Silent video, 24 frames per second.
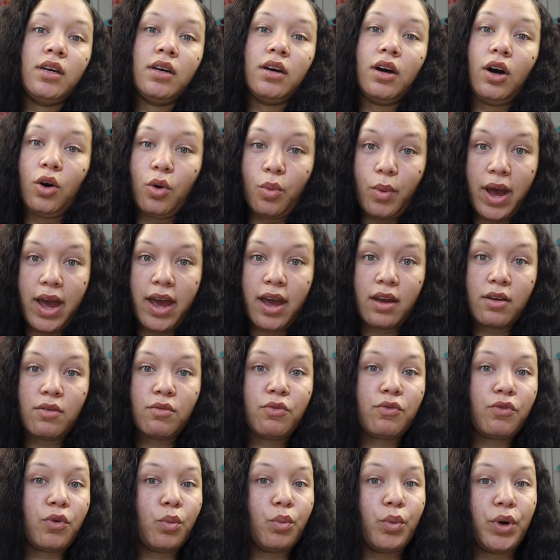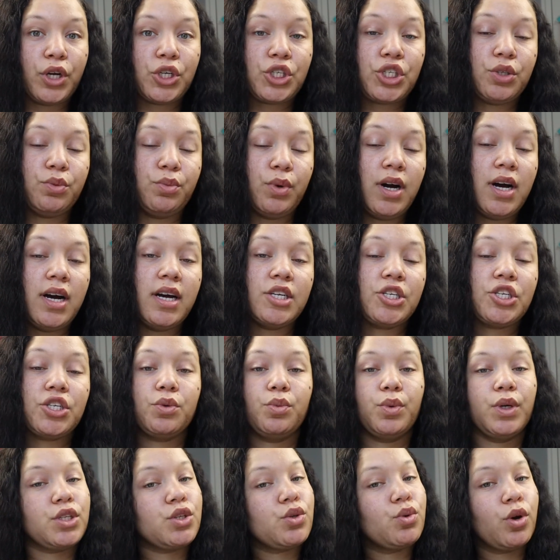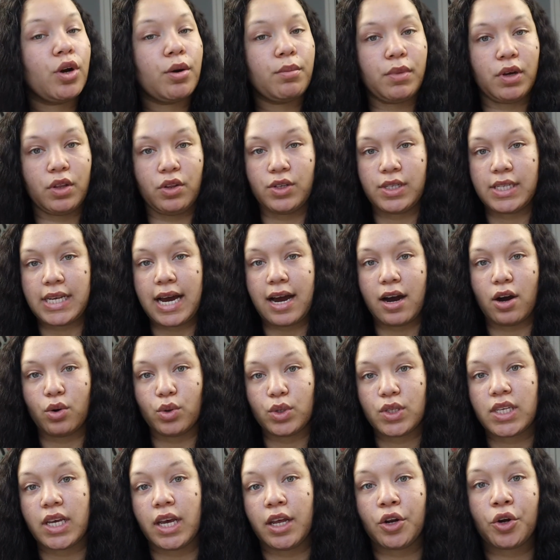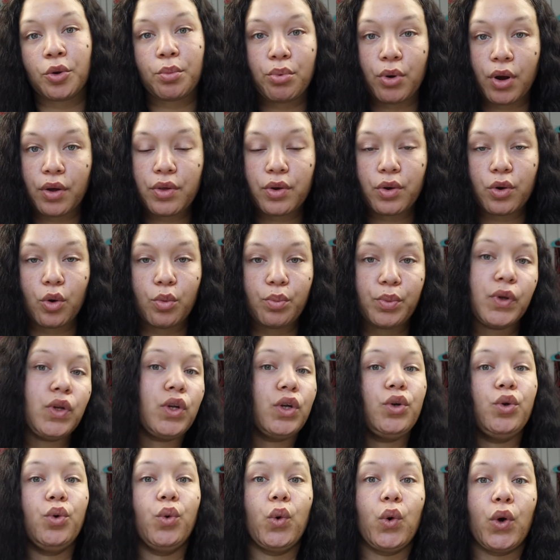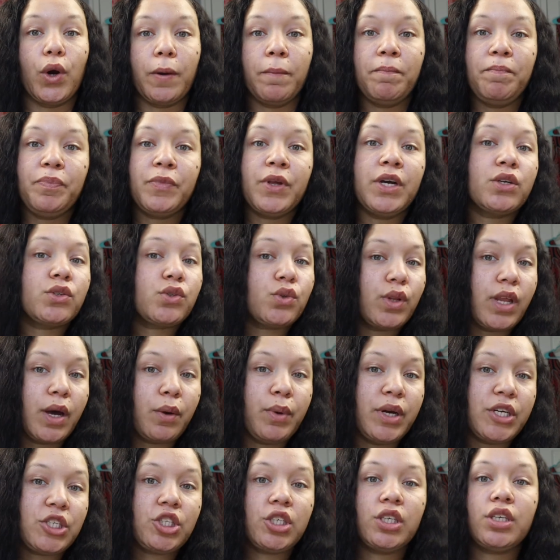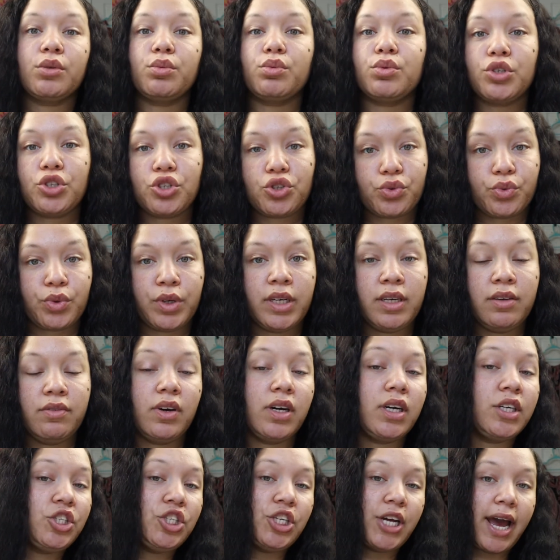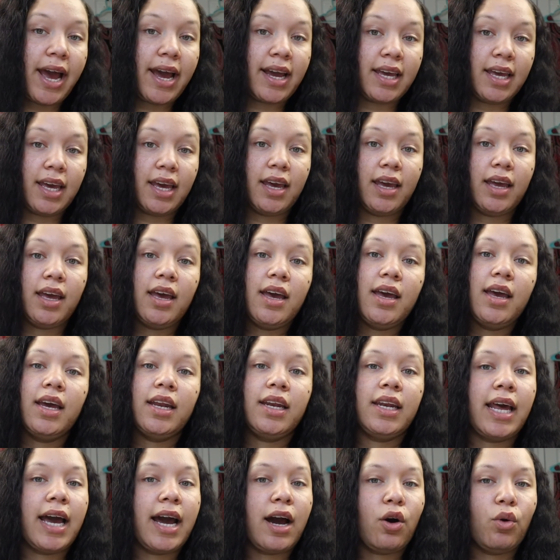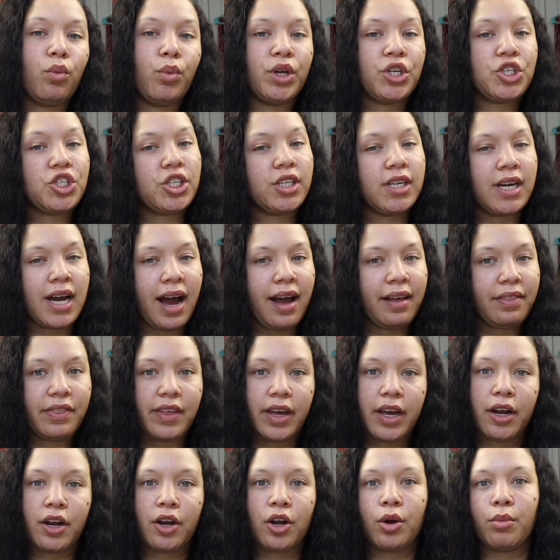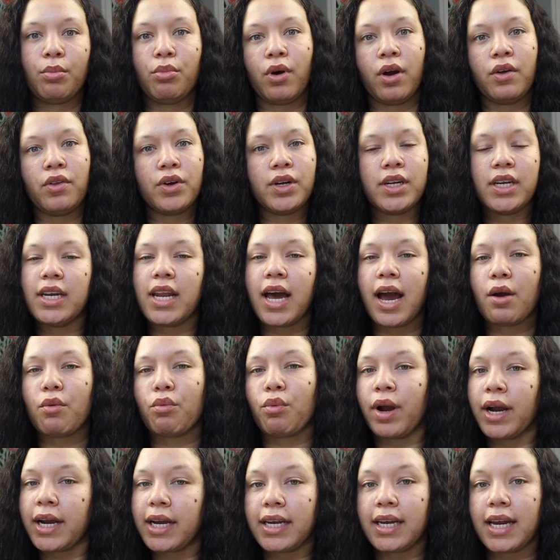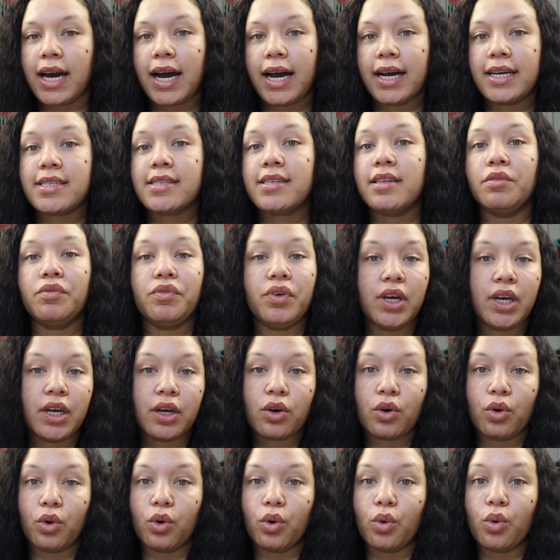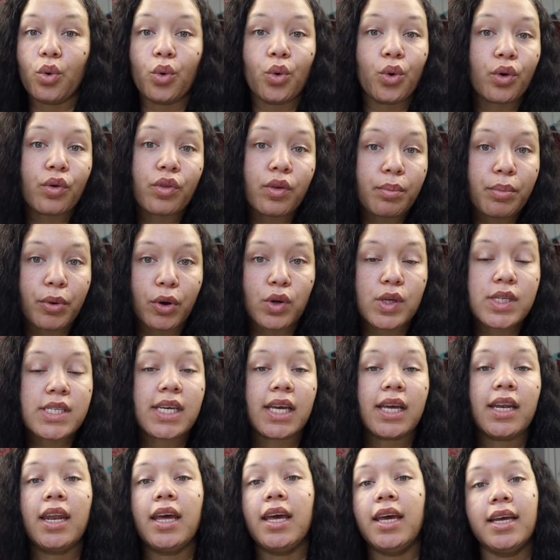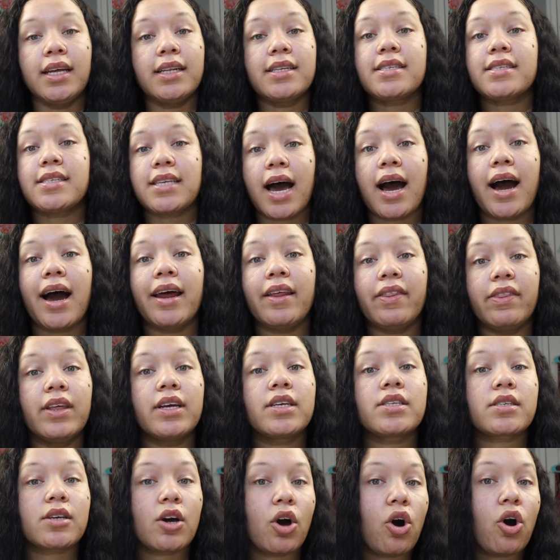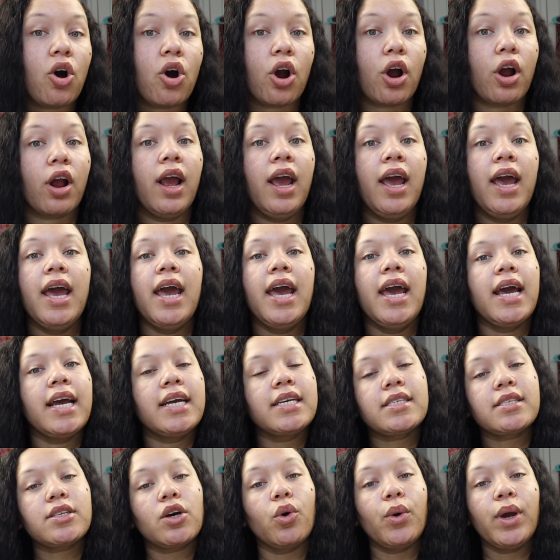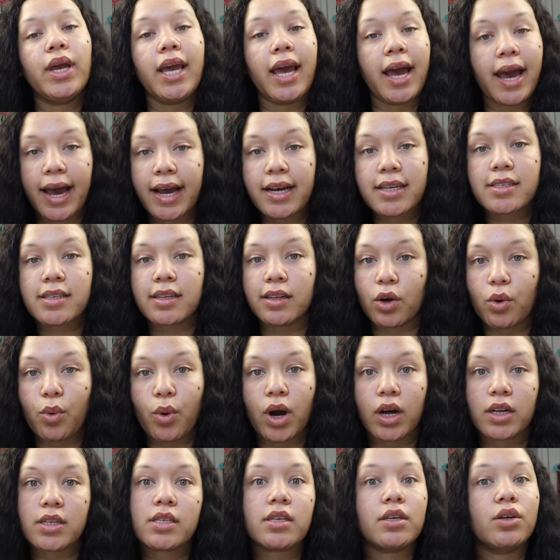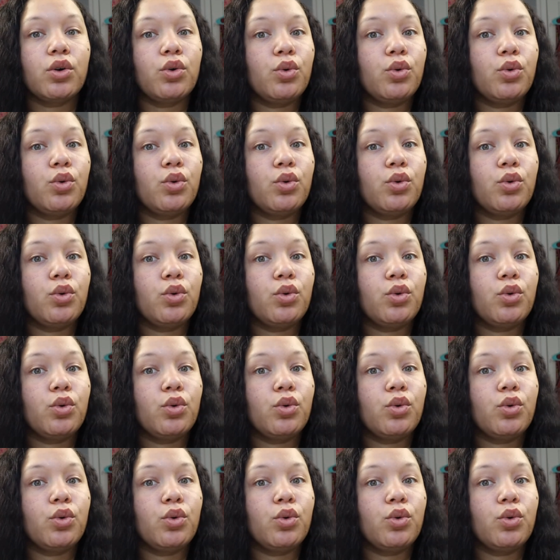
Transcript: away from where she went to her mother's house, and her brother opened the door so that way she could retrieve a jacket. Now, when she got there, her brother did not recognize the vehicle or the person inside this car, and so he asked LaQuanta